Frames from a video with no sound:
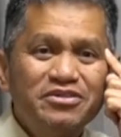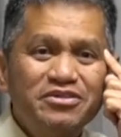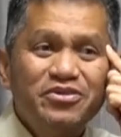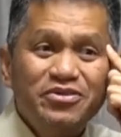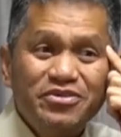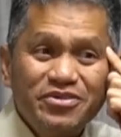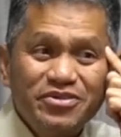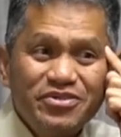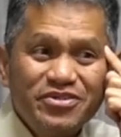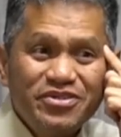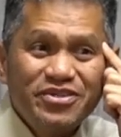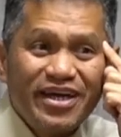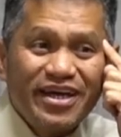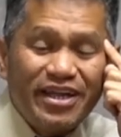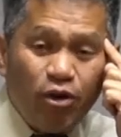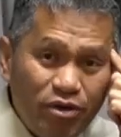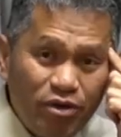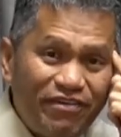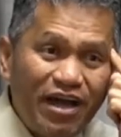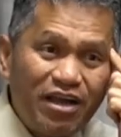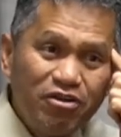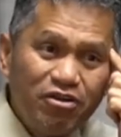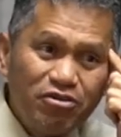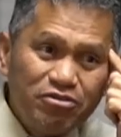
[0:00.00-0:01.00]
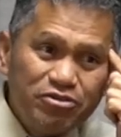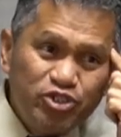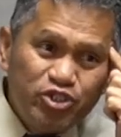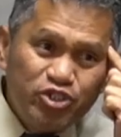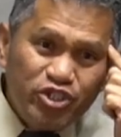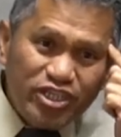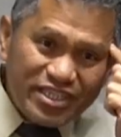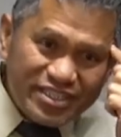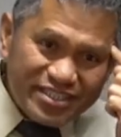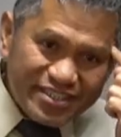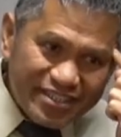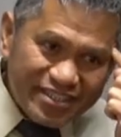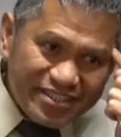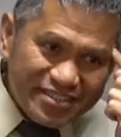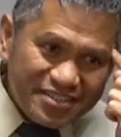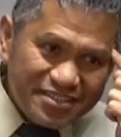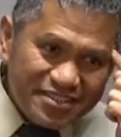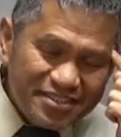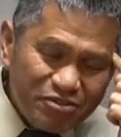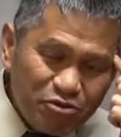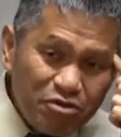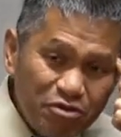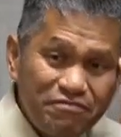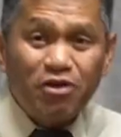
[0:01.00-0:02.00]
that we follow Jesus, we
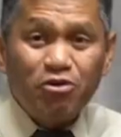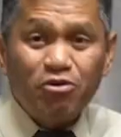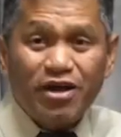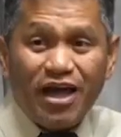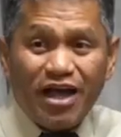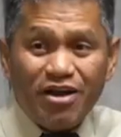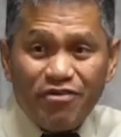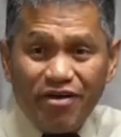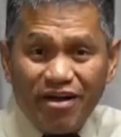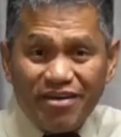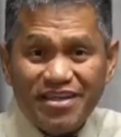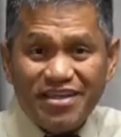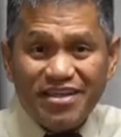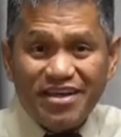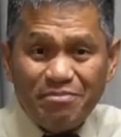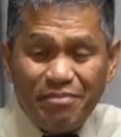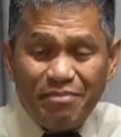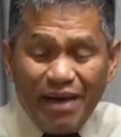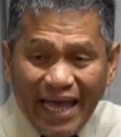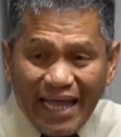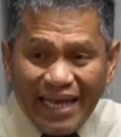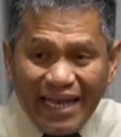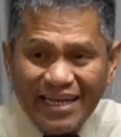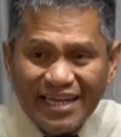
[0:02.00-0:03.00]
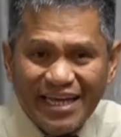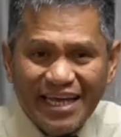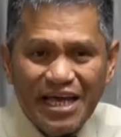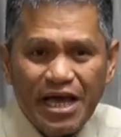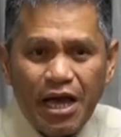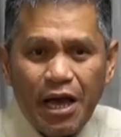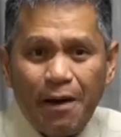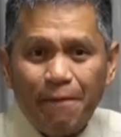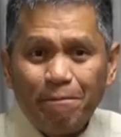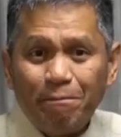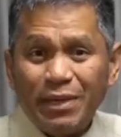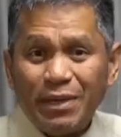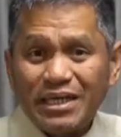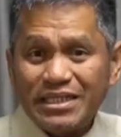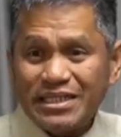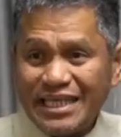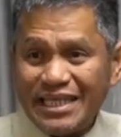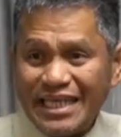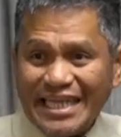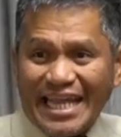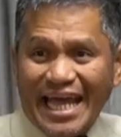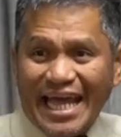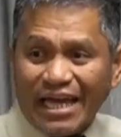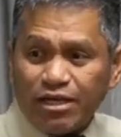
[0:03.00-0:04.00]
follow God rather than man, but in
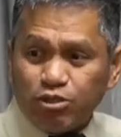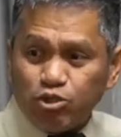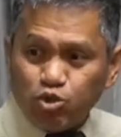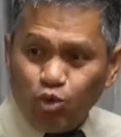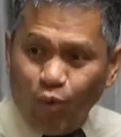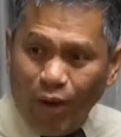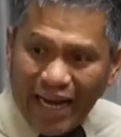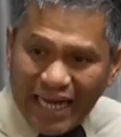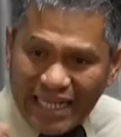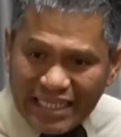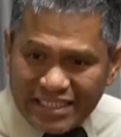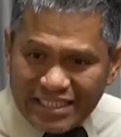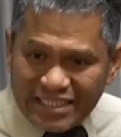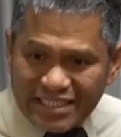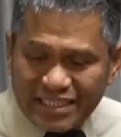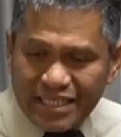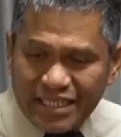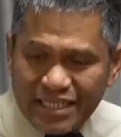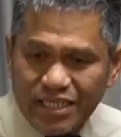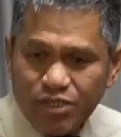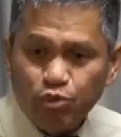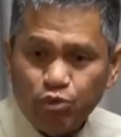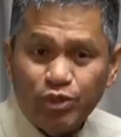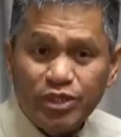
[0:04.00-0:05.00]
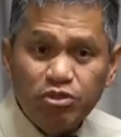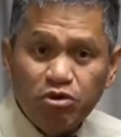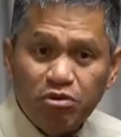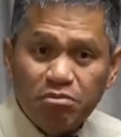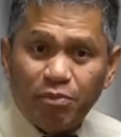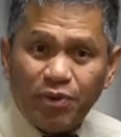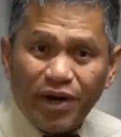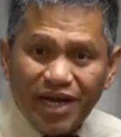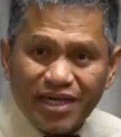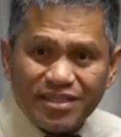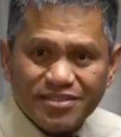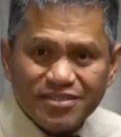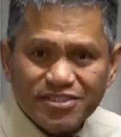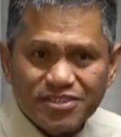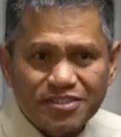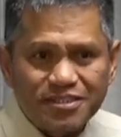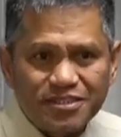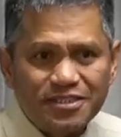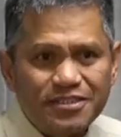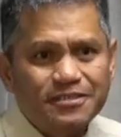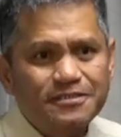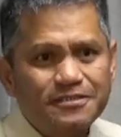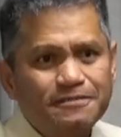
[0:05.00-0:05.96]
actuality, we don't practice it.